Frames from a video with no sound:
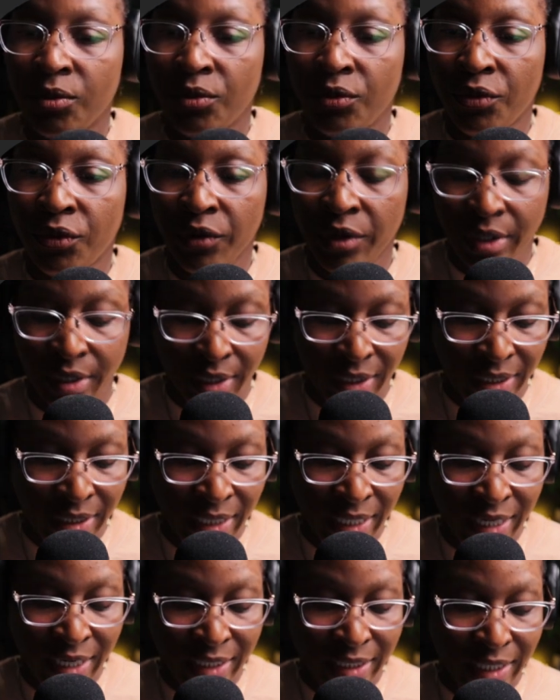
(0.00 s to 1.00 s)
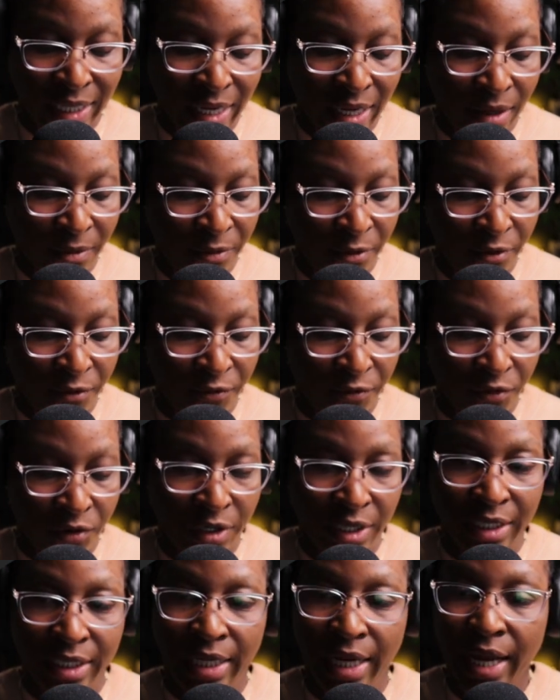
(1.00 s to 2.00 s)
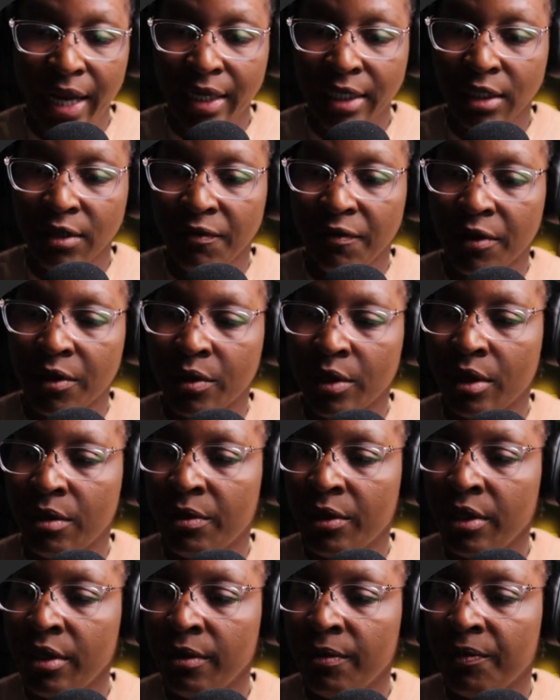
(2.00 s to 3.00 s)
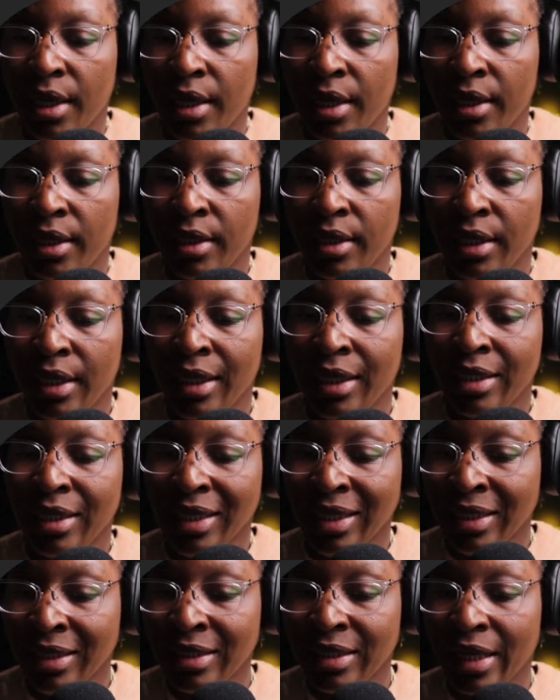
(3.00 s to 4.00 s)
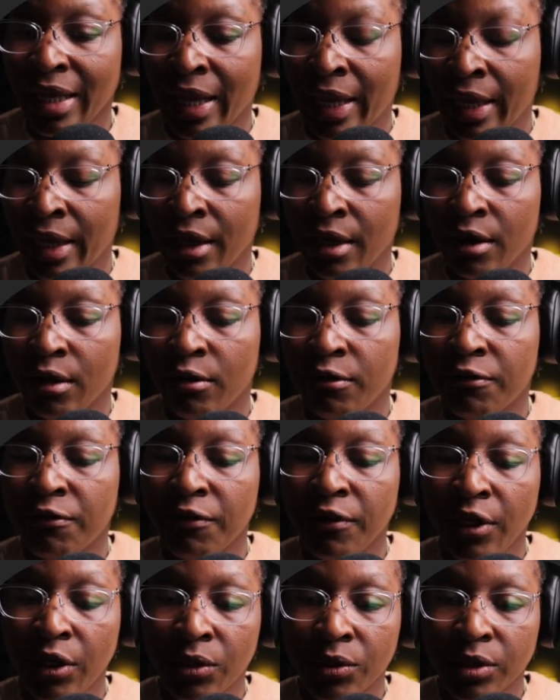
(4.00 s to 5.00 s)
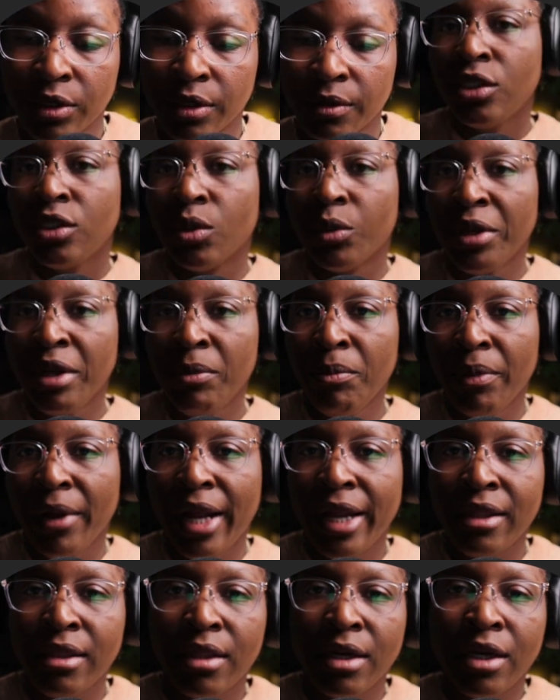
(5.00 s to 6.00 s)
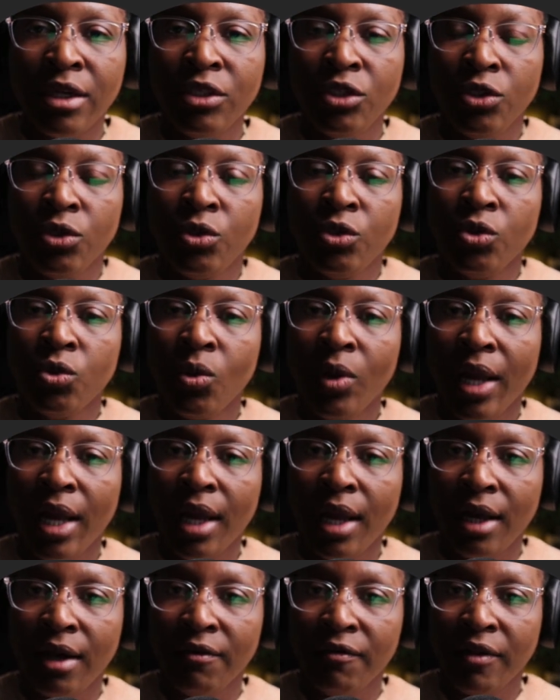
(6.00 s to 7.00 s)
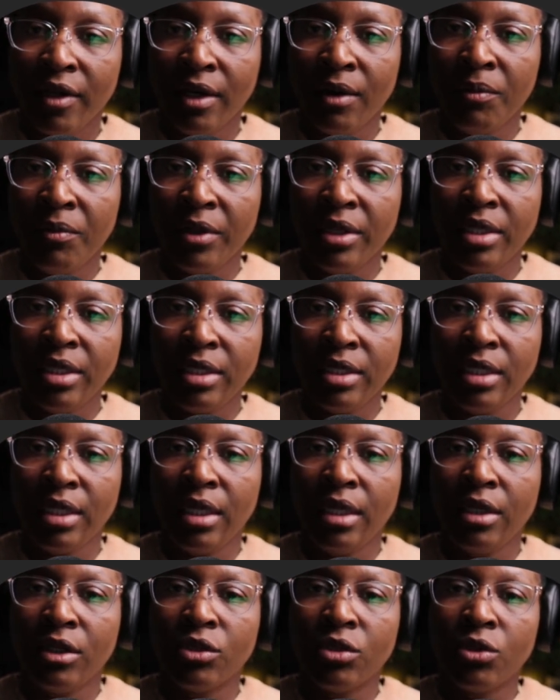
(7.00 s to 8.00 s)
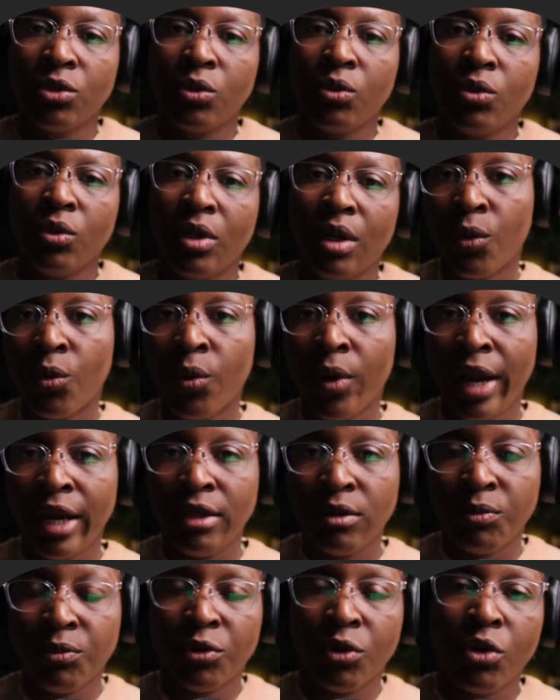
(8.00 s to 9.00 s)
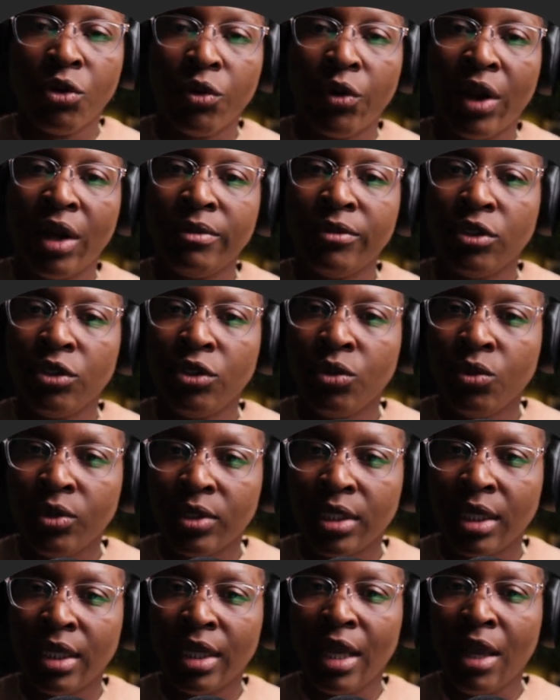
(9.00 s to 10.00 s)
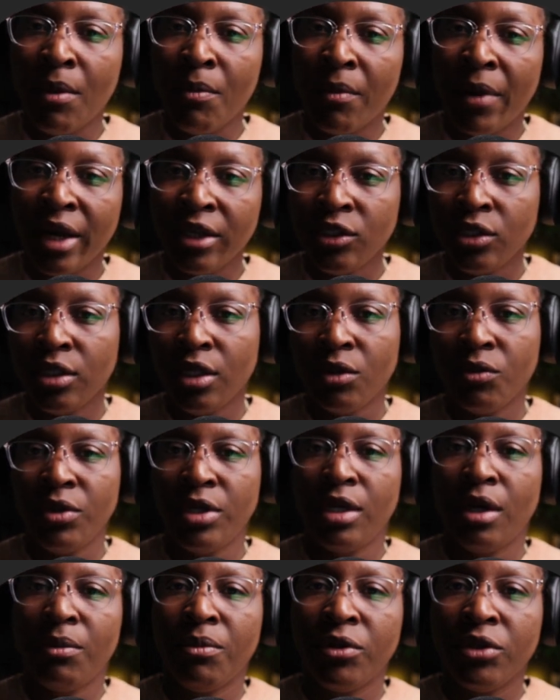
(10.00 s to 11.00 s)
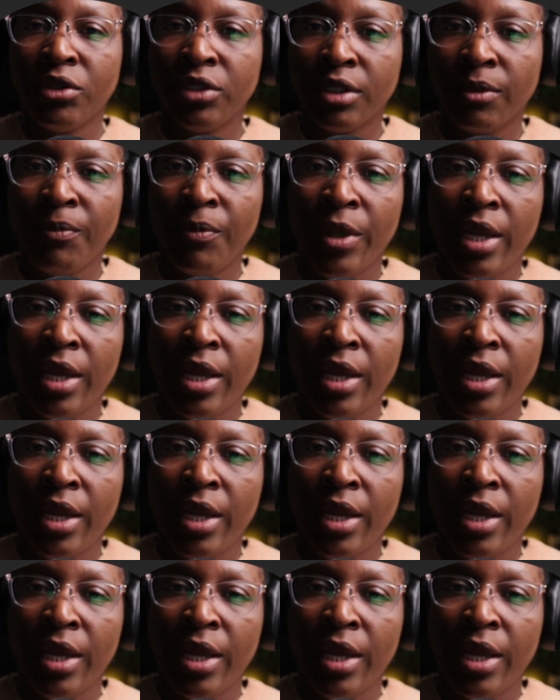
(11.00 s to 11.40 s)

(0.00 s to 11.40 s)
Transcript: print the data type for the tax variable, and it is a float. So in Python, you do have the ability to write programs using imaginary numbers,